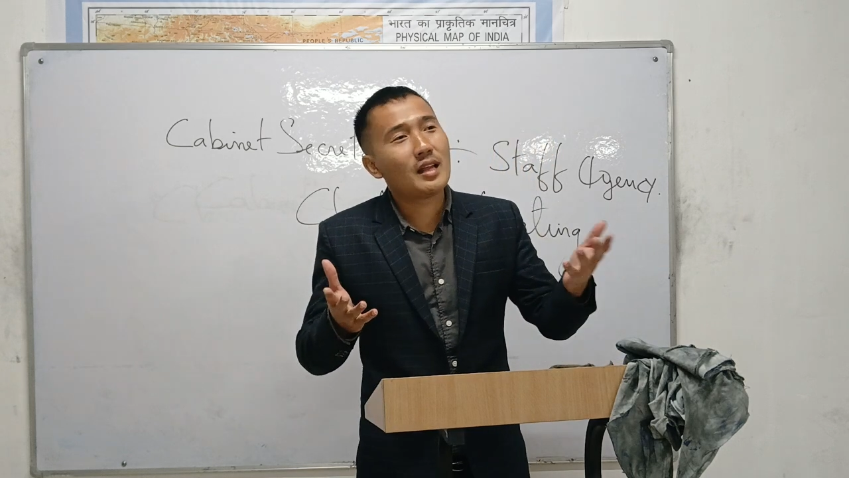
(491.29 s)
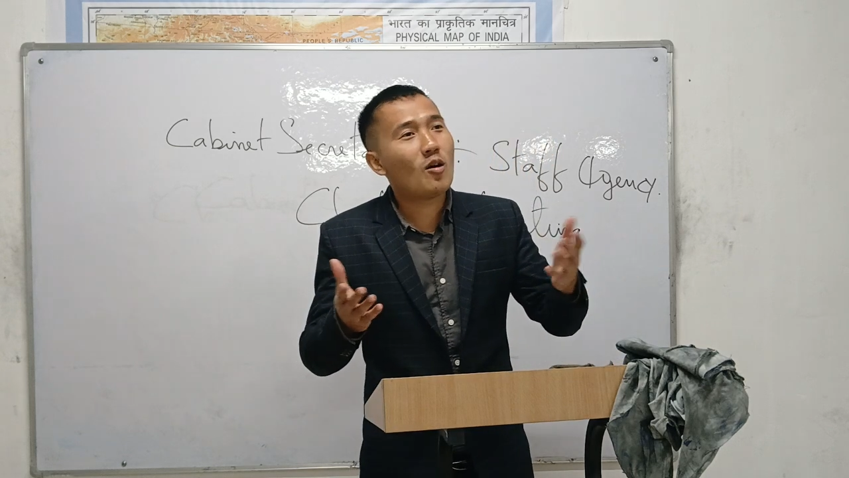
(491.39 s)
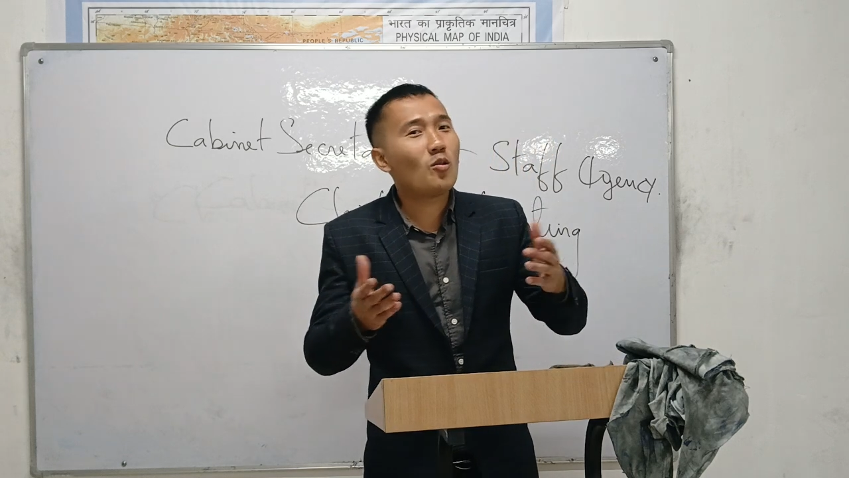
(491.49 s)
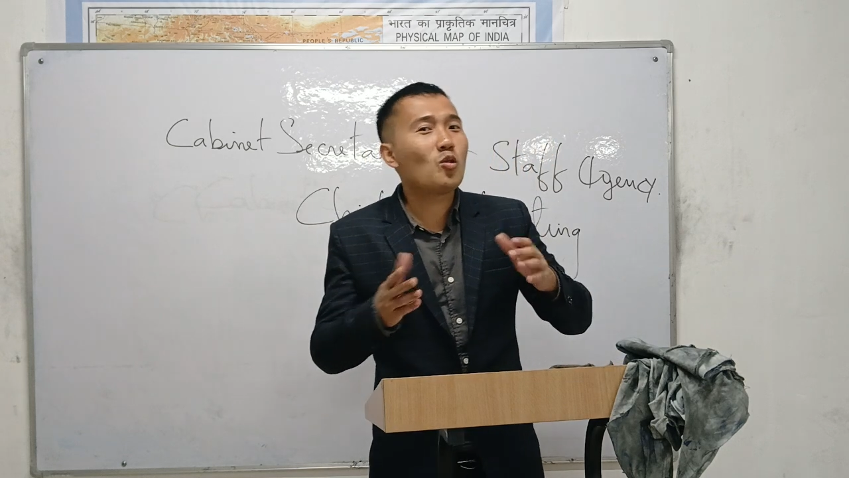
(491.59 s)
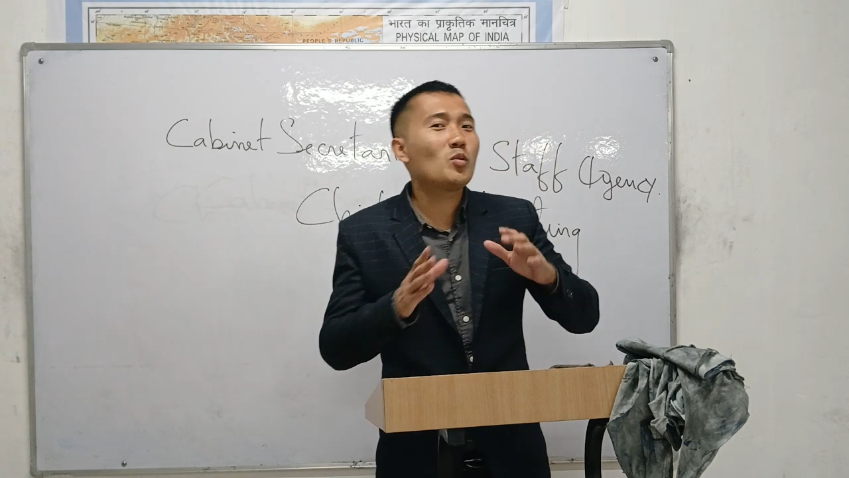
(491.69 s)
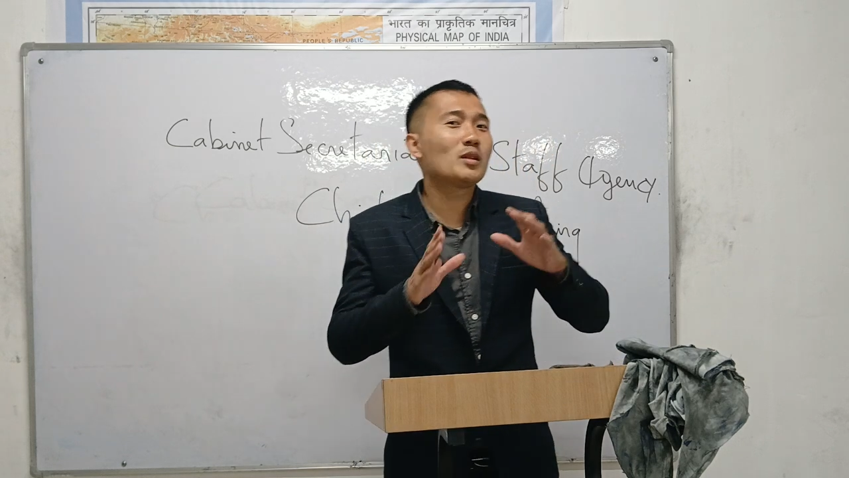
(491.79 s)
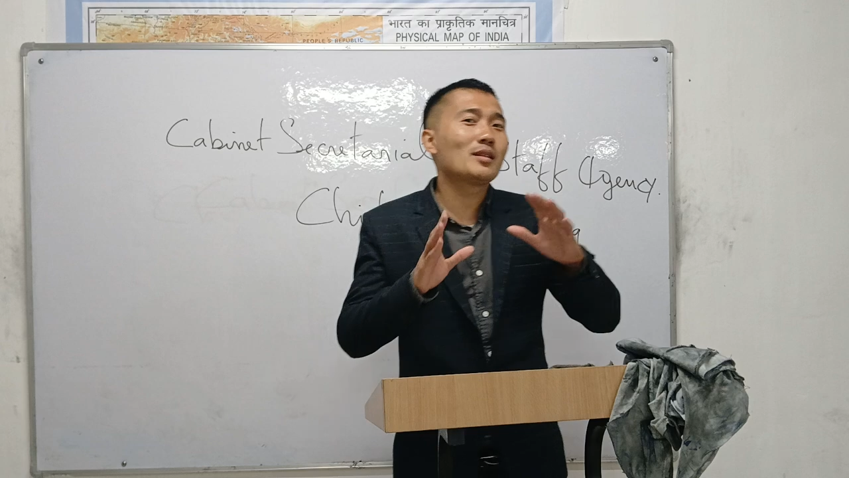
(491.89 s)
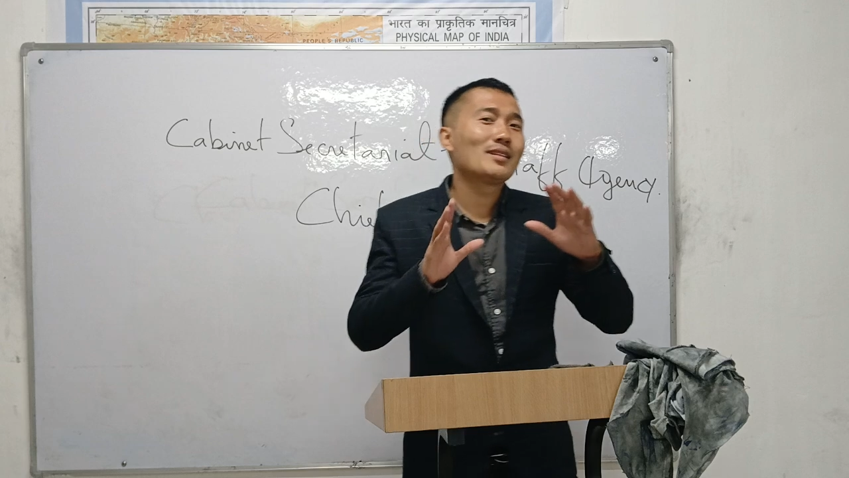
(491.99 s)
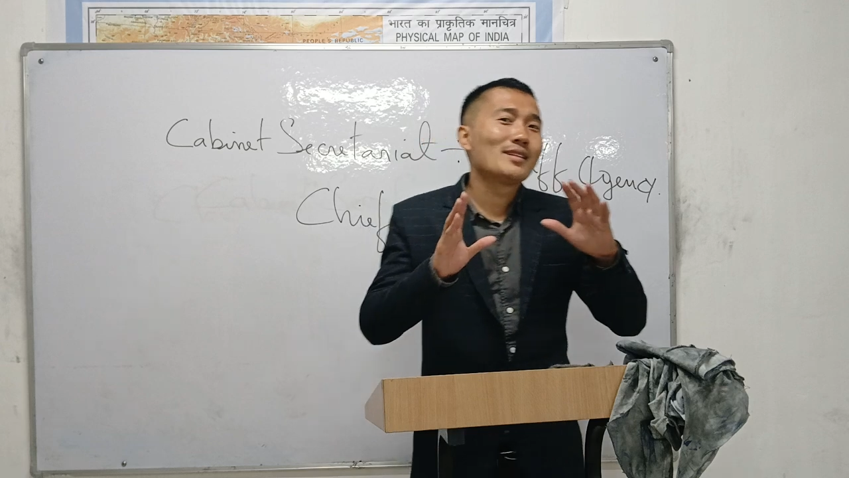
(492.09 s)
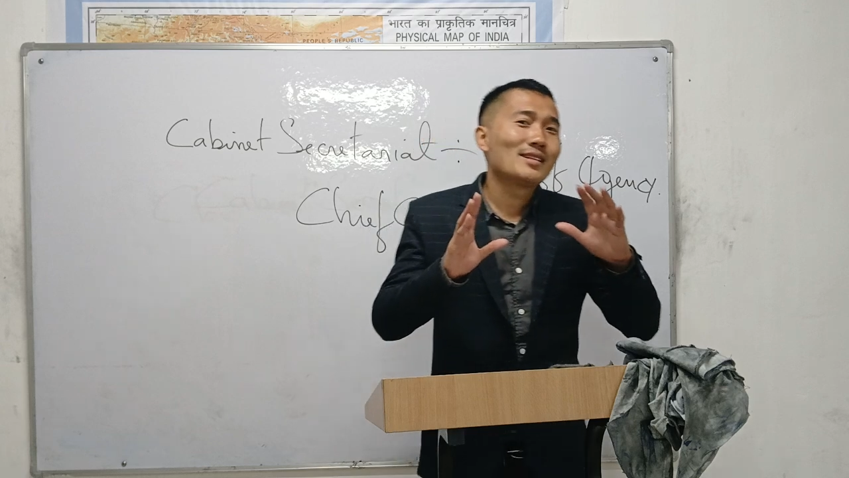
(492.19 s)
Now who
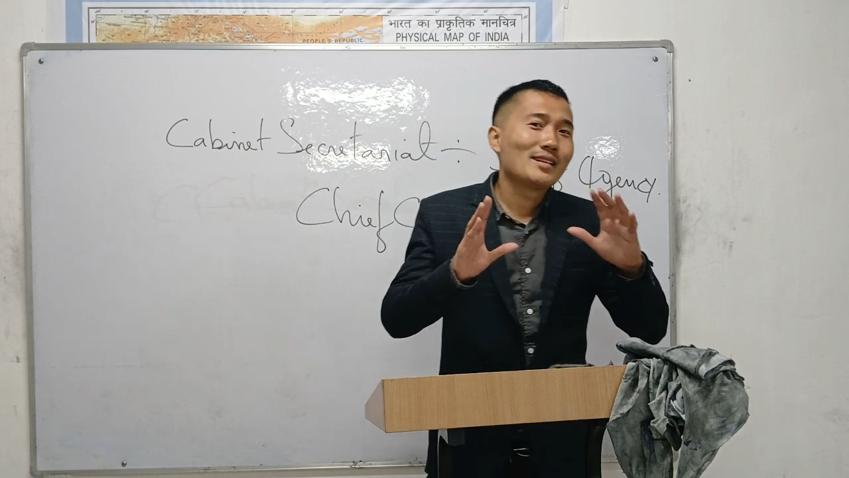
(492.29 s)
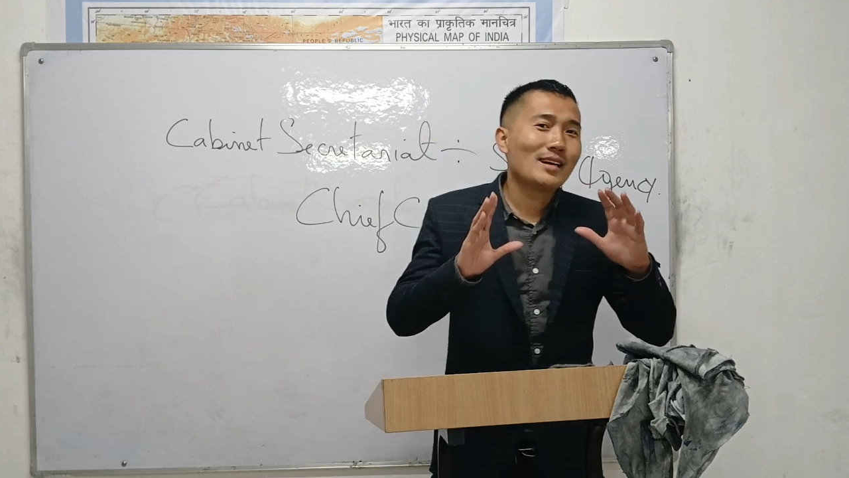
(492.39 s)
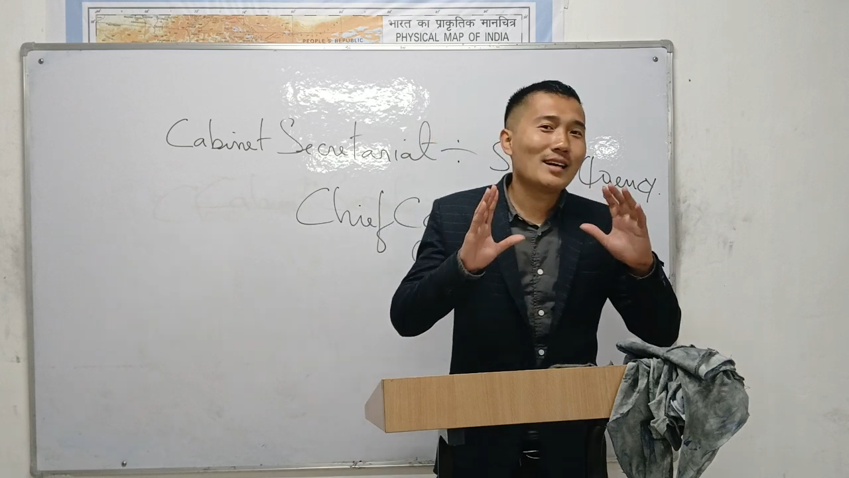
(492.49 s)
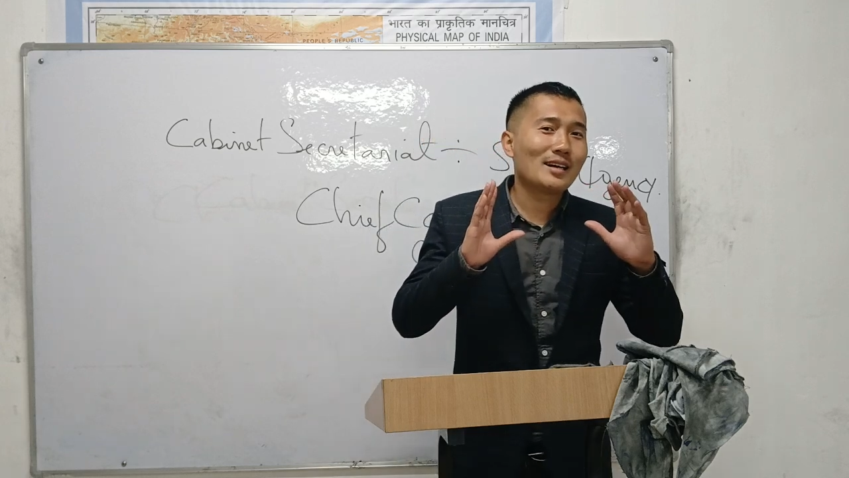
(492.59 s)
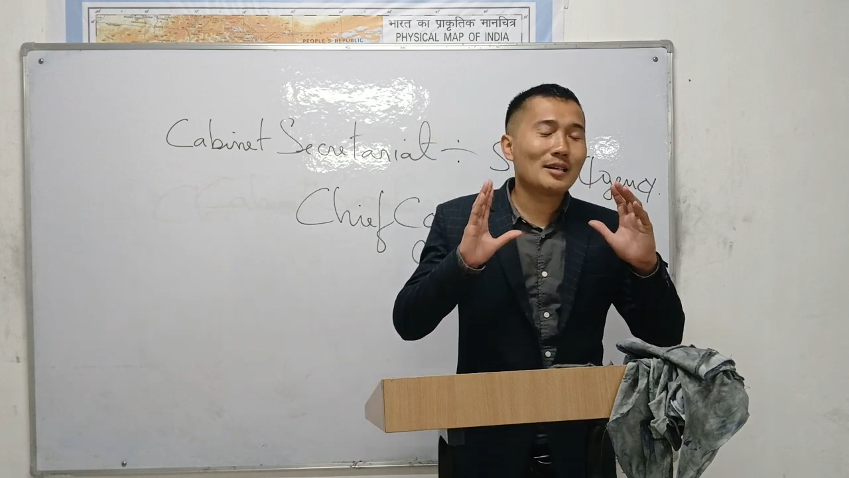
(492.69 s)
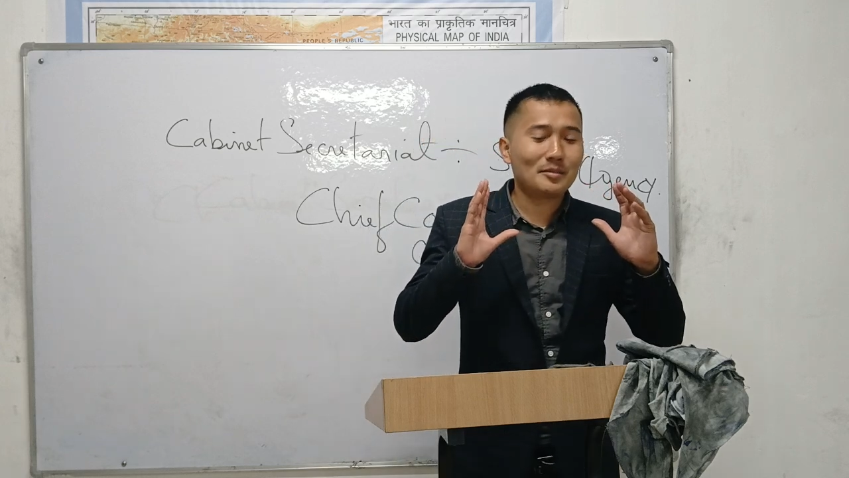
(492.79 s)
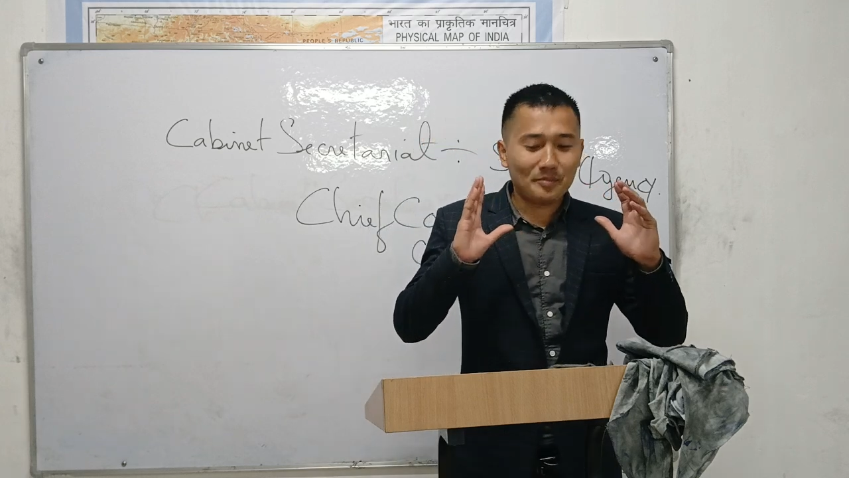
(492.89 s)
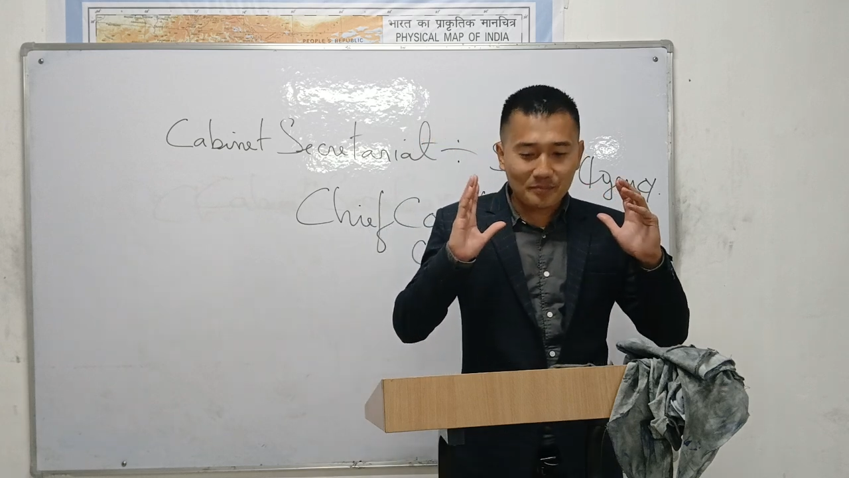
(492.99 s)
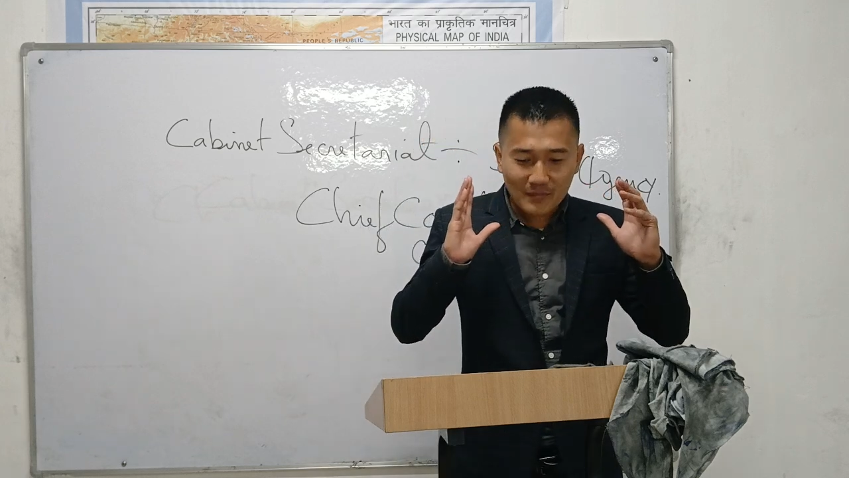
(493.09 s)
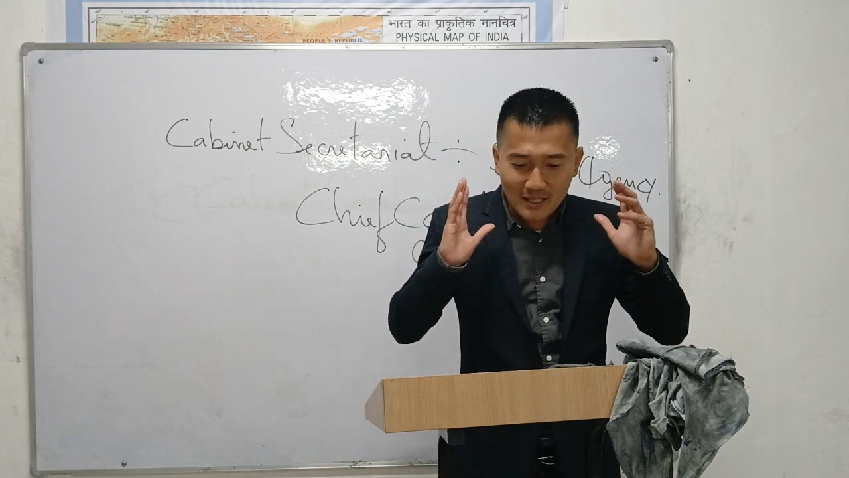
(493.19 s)
will